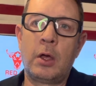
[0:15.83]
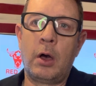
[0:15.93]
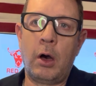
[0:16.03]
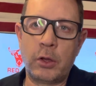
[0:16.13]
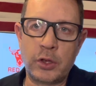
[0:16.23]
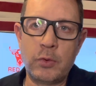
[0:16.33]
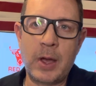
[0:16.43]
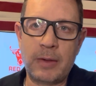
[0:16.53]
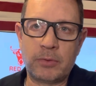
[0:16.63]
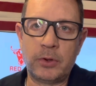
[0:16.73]
all you
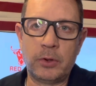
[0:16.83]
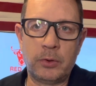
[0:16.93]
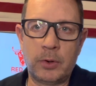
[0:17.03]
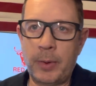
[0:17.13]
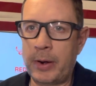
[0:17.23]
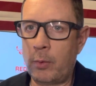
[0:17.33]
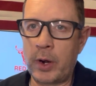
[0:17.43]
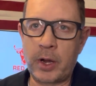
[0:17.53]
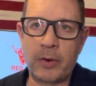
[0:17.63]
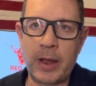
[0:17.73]
have to do, no matter
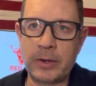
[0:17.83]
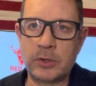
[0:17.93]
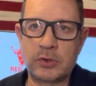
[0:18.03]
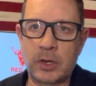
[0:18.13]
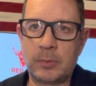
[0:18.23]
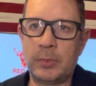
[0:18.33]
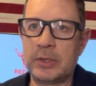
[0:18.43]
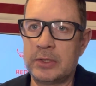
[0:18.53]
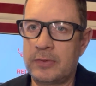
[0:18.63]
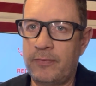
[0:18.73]
where you're at in your trucking
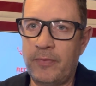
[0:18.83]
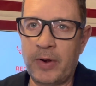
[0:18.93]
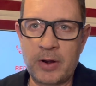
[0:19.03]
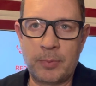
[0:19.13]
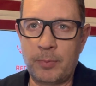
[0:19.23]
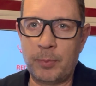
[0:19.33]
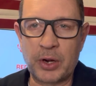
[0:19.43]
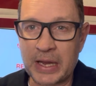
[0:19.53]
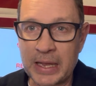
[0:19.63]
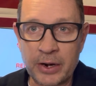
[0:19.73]
business, very
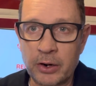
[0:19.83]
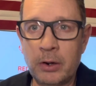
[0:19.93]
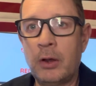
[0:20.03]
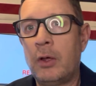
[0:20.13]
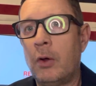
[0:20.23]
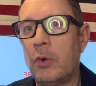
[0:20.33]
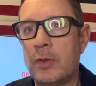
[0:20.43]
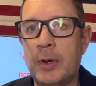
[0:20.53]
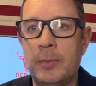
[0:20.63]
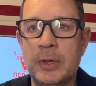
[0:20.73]
beginner or
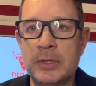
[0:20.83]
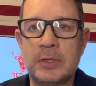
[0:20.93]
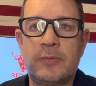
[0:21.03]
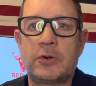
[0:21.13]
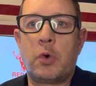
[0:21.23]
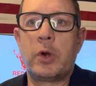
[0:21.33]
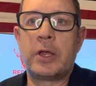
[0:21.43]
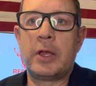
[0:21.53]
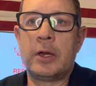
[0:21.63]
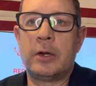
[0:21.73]
you've been in business for
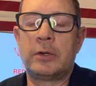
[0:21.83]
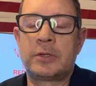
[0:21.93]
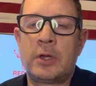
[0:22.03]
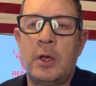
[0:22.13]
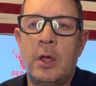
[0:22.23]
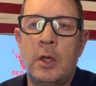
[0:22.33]
20 years,